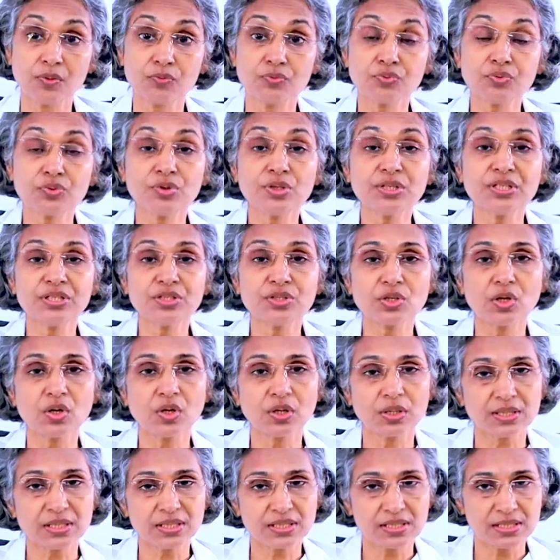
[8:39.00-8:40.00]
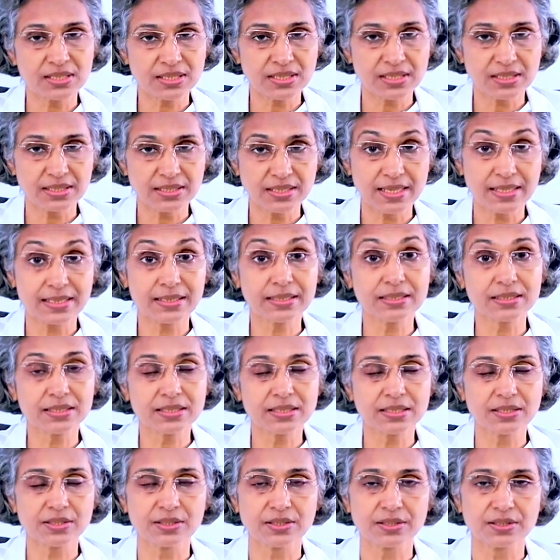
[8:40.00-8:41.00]
food intolerance and the
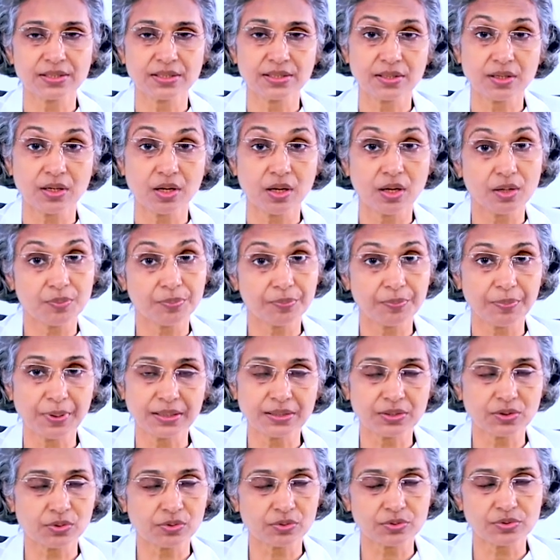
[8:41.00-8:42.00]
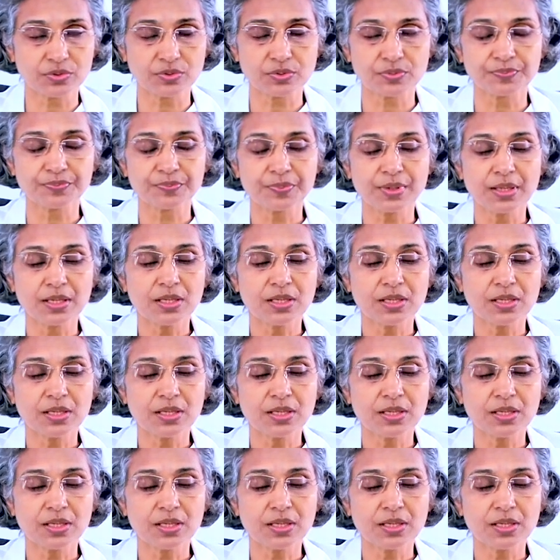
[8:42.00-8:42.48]
allergy part also.